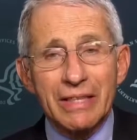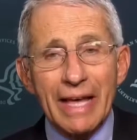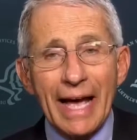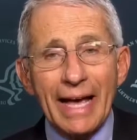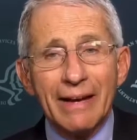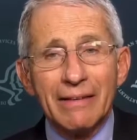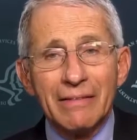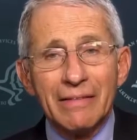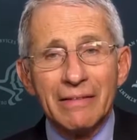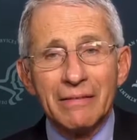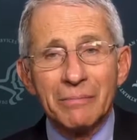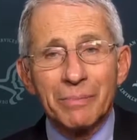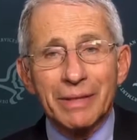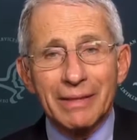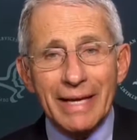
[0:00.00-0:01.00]
that,
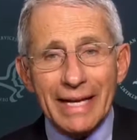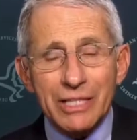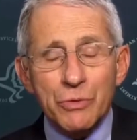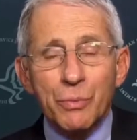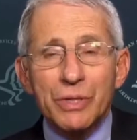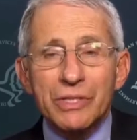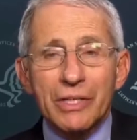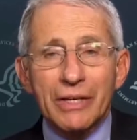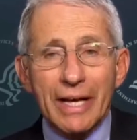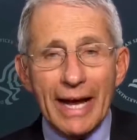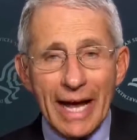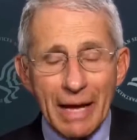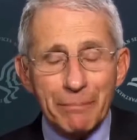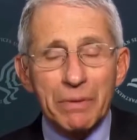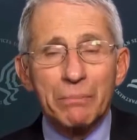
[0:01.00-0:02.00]
but that's what's going to
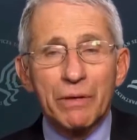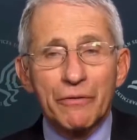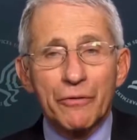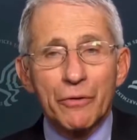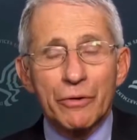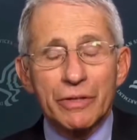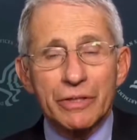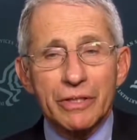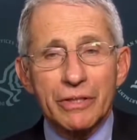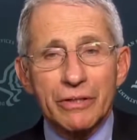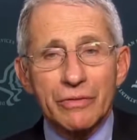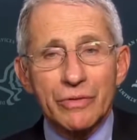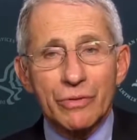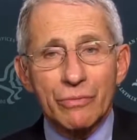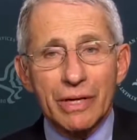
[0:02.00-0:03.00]
happen before it
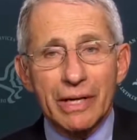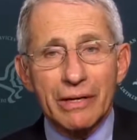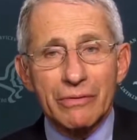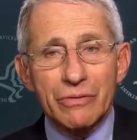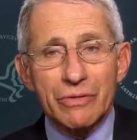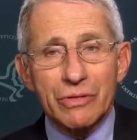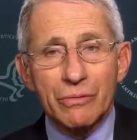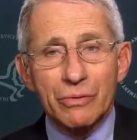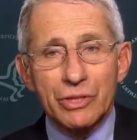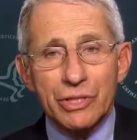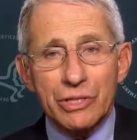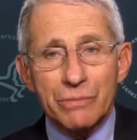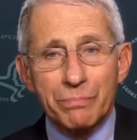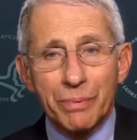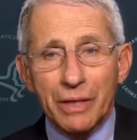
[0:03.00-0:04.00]
turns around. So
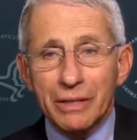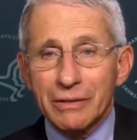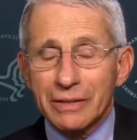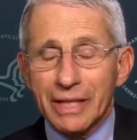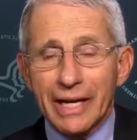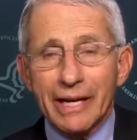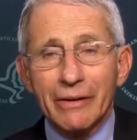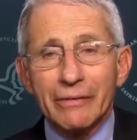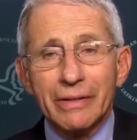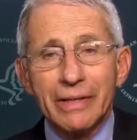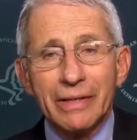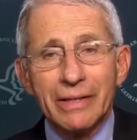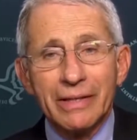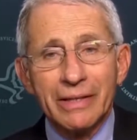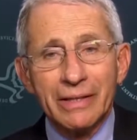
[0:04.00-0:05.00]
just buckle down,
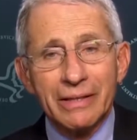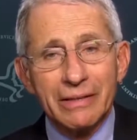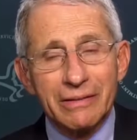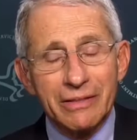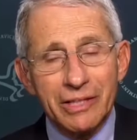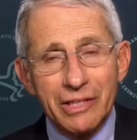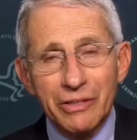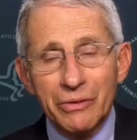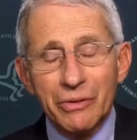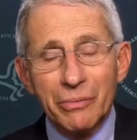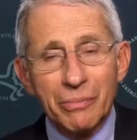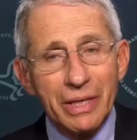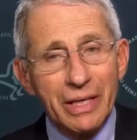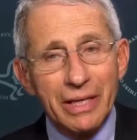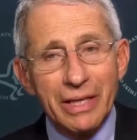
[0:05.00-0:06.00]
continue to
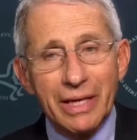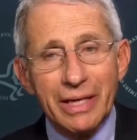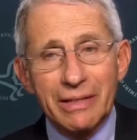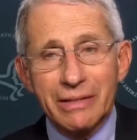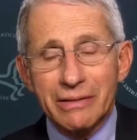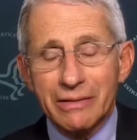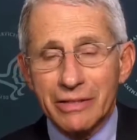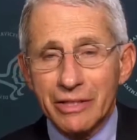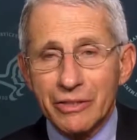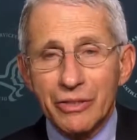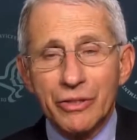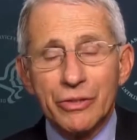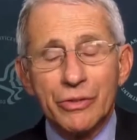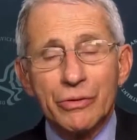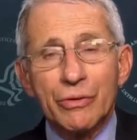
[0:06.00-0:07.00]
mitigate, continue
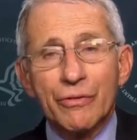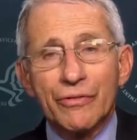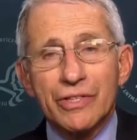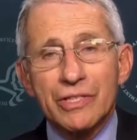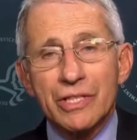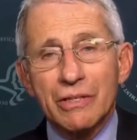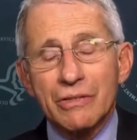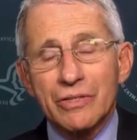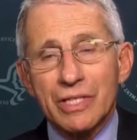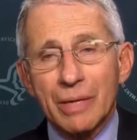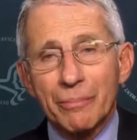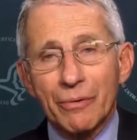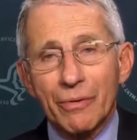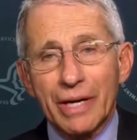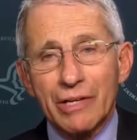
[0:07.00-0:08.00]
to do the physical
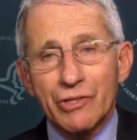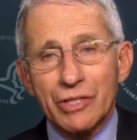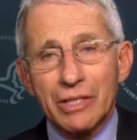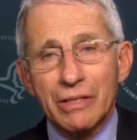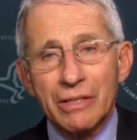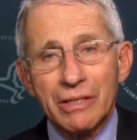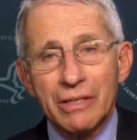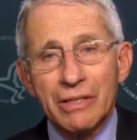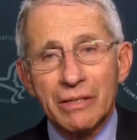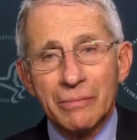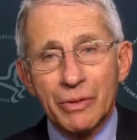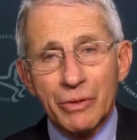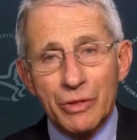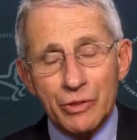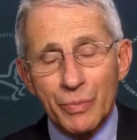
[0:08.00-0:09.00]
separation,
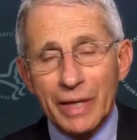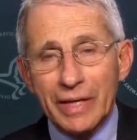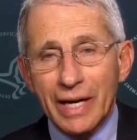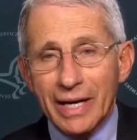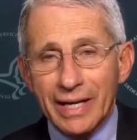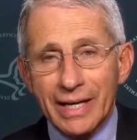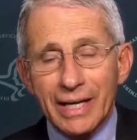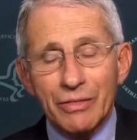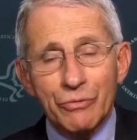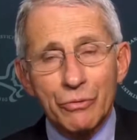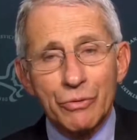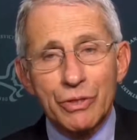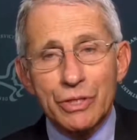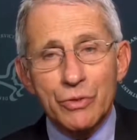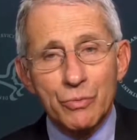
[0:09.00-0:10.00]
because we got to get
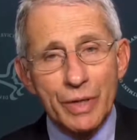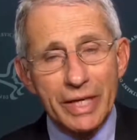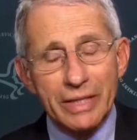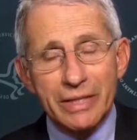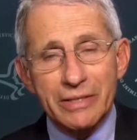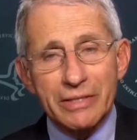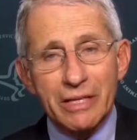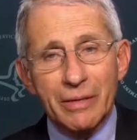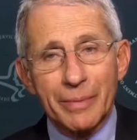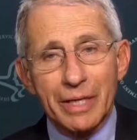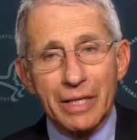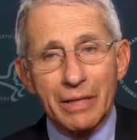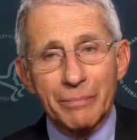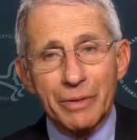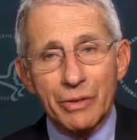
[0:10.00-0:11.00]
through this week that's
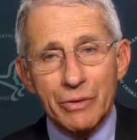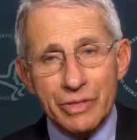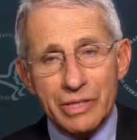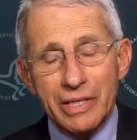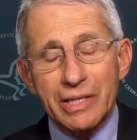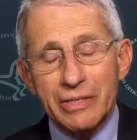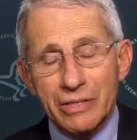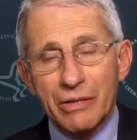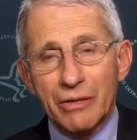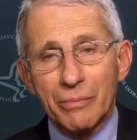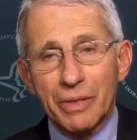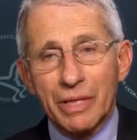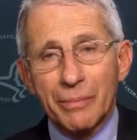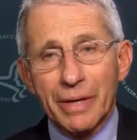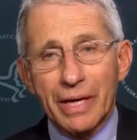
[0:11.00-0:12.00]
coming up, because it is going to
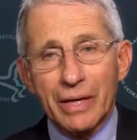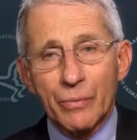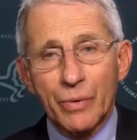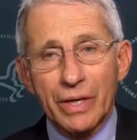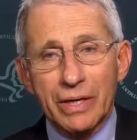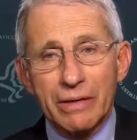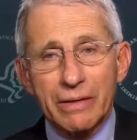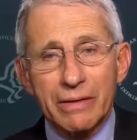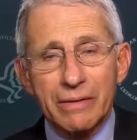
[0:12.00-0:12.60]
be a bad week.